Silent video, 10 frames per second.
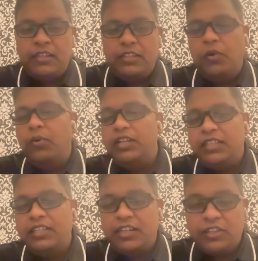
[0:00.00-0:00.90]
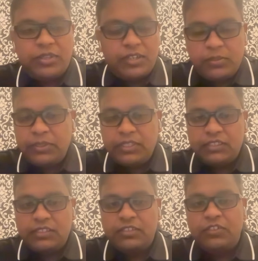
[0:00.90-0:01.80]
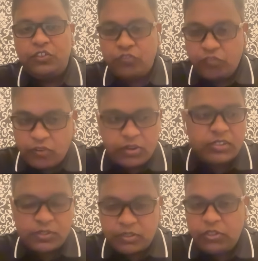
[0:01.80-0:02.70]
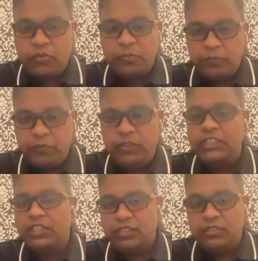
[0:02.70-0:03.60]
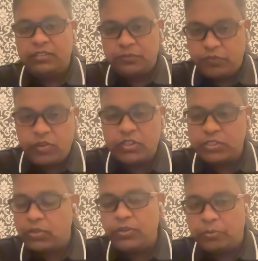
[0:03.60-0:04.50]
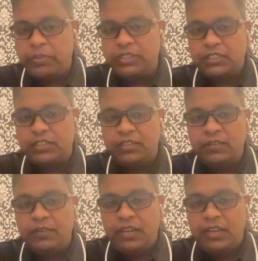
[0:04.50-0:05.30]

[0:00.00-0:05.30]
The only thing that you can do is to focus on your vision, focus on your mission,